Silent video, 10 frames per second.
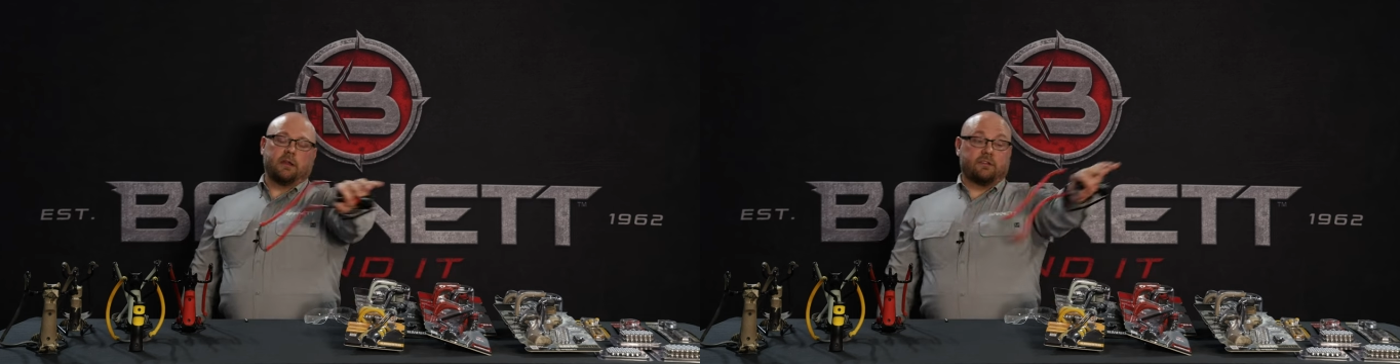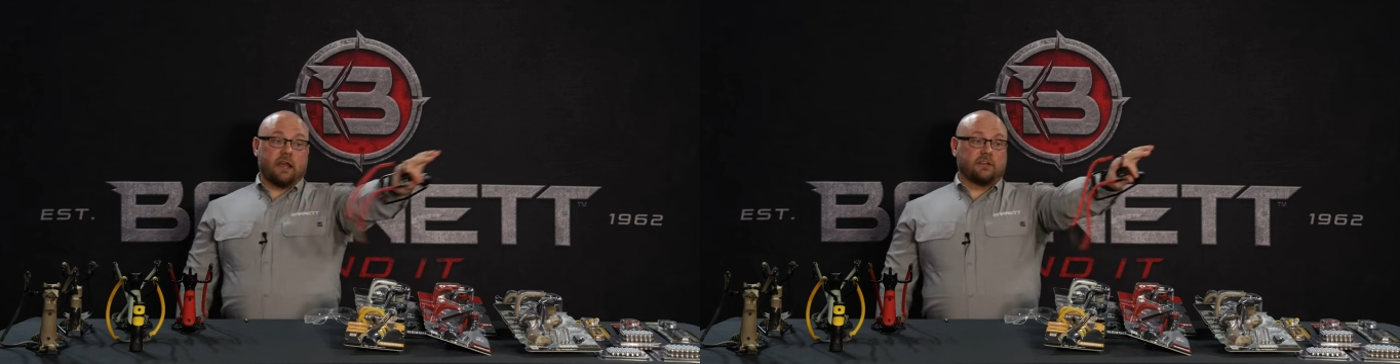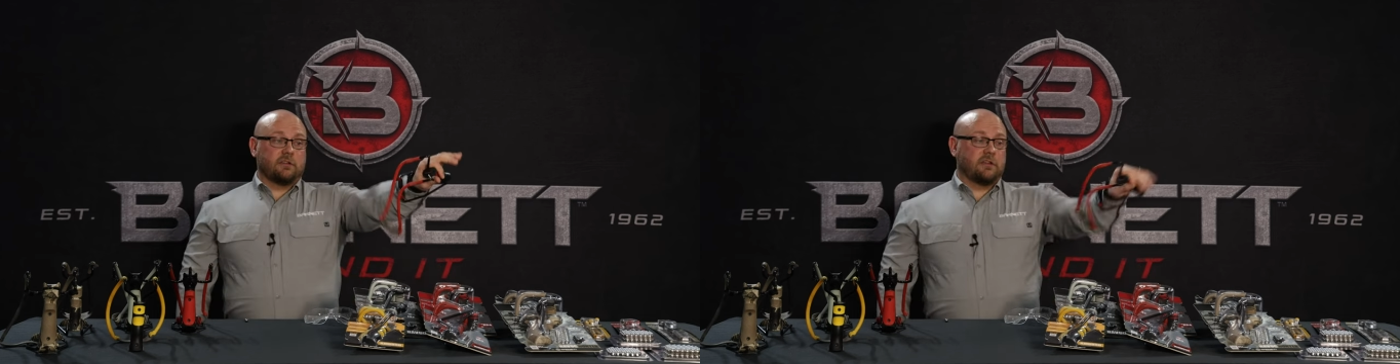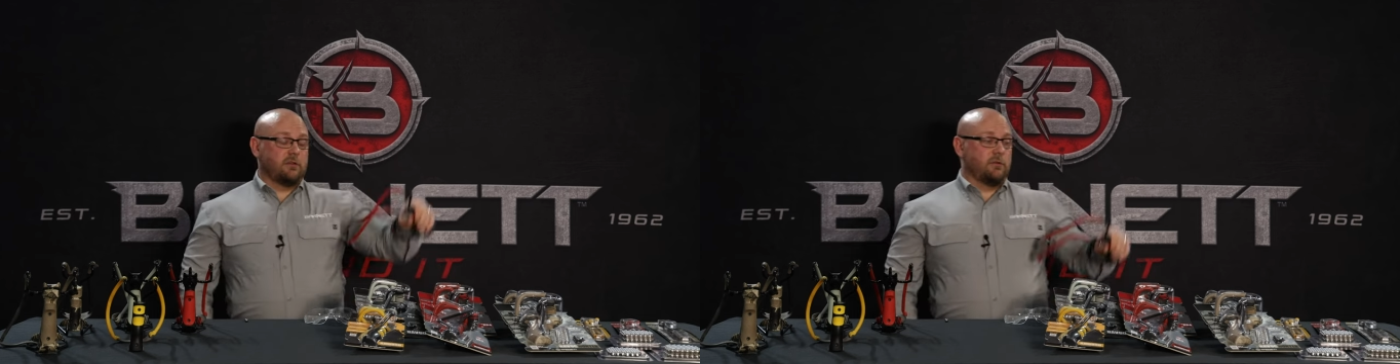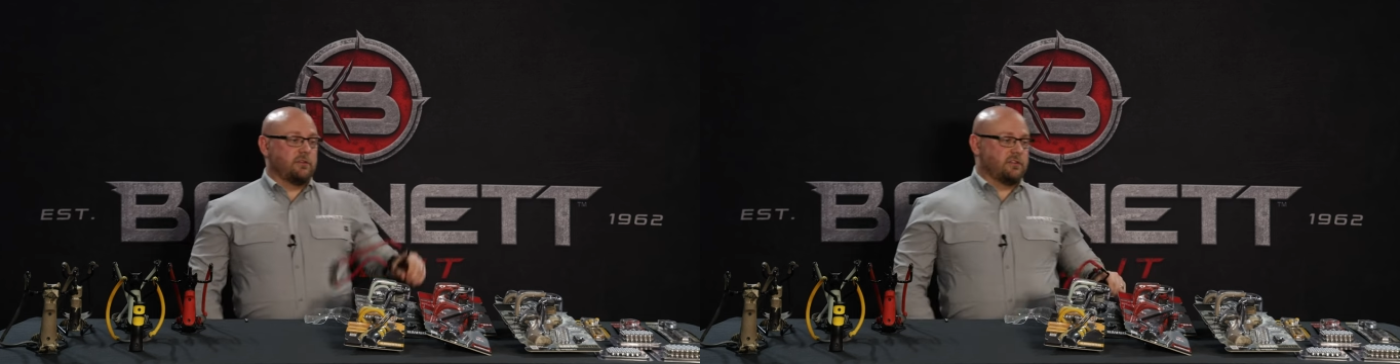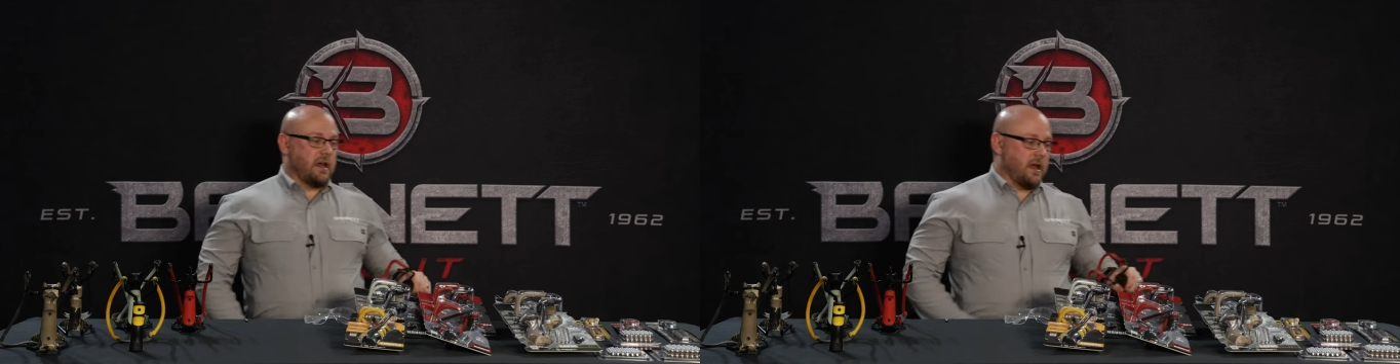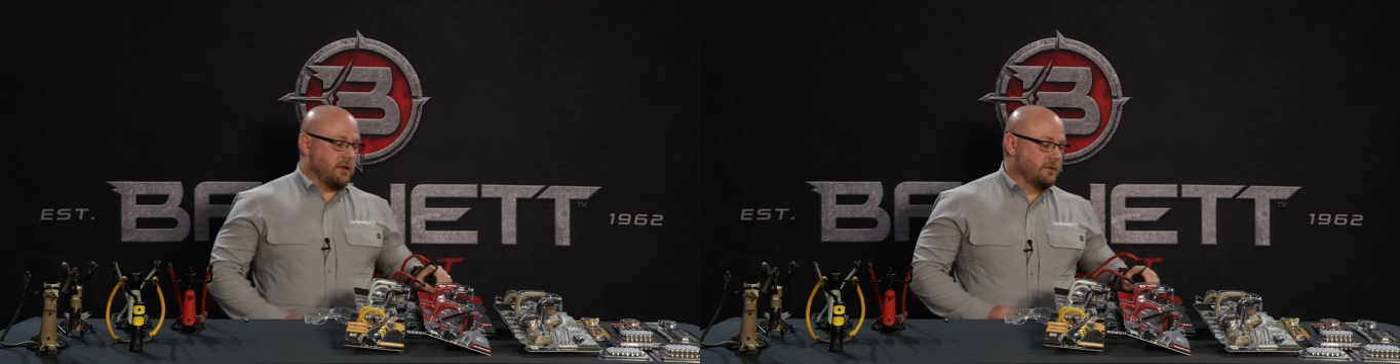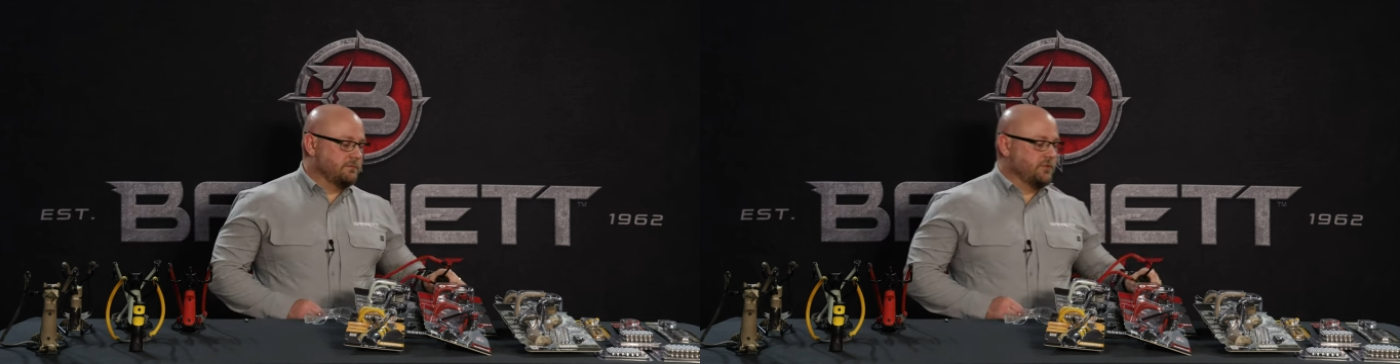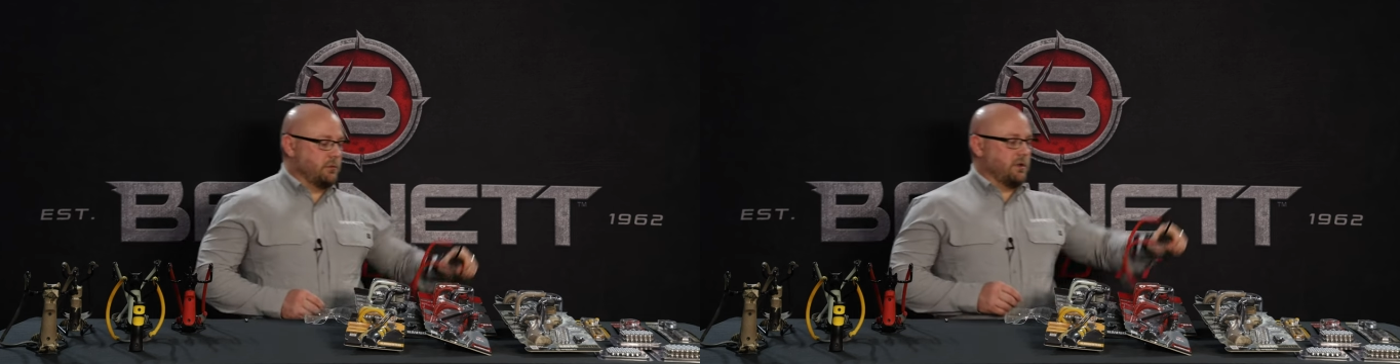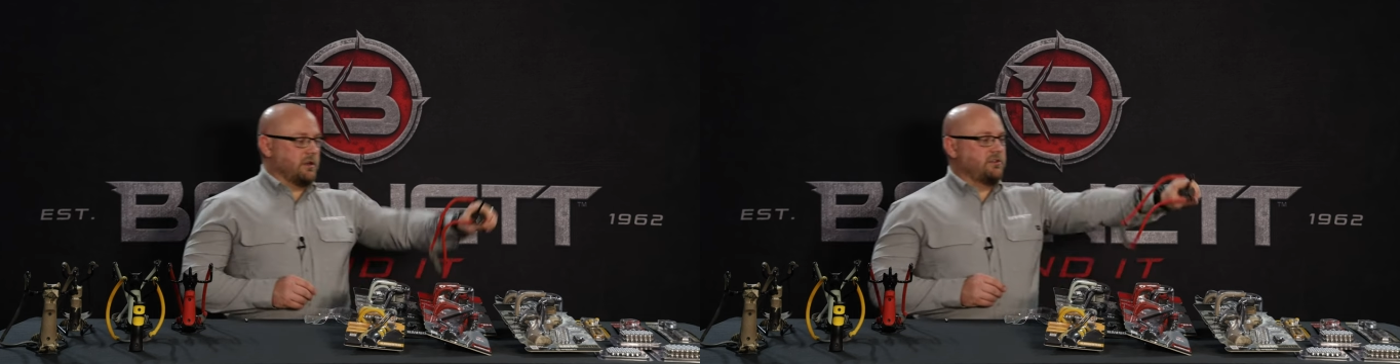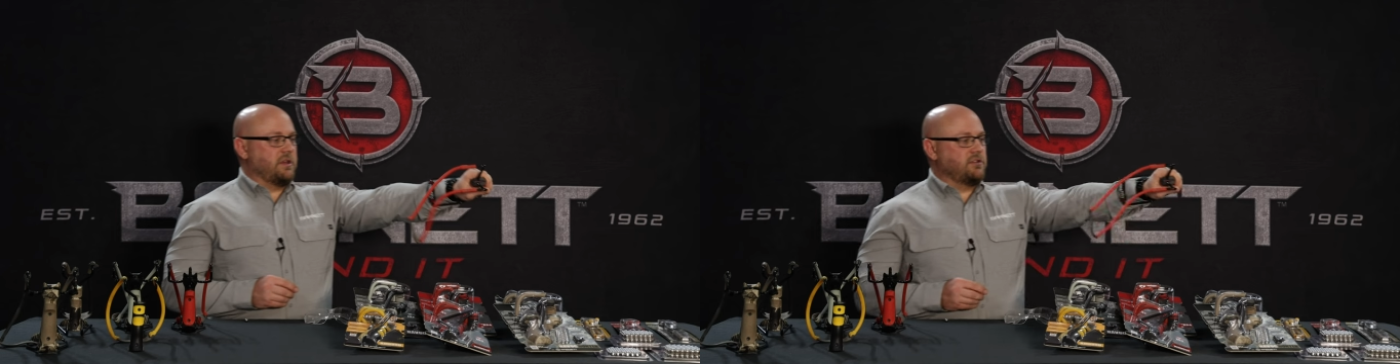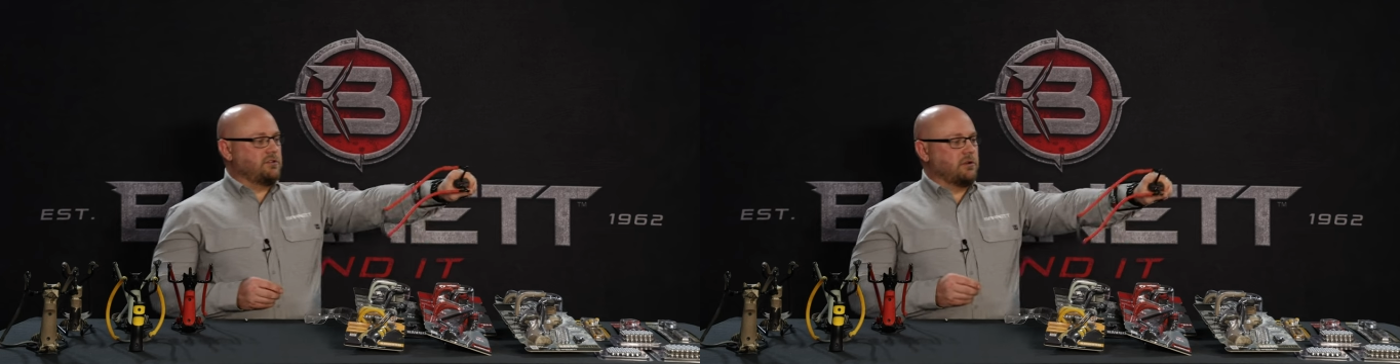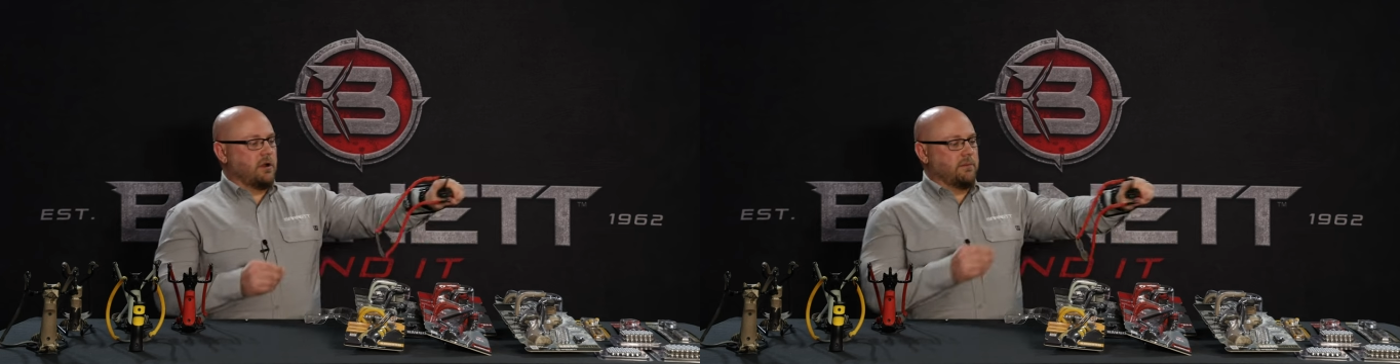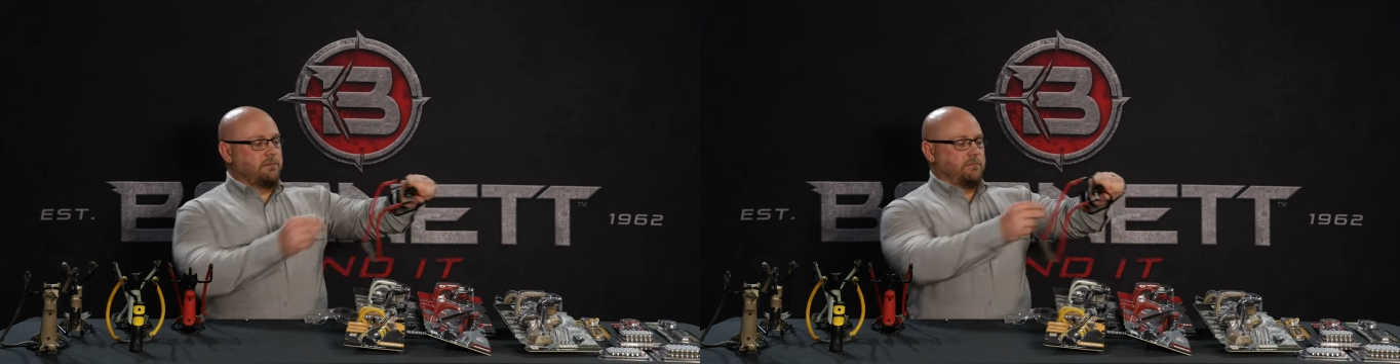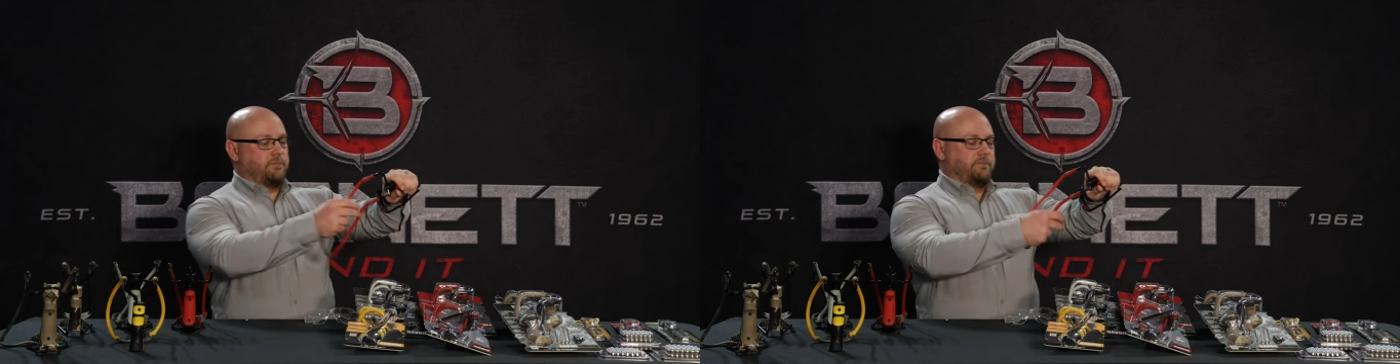is actually to the side. So you want to extend your arm,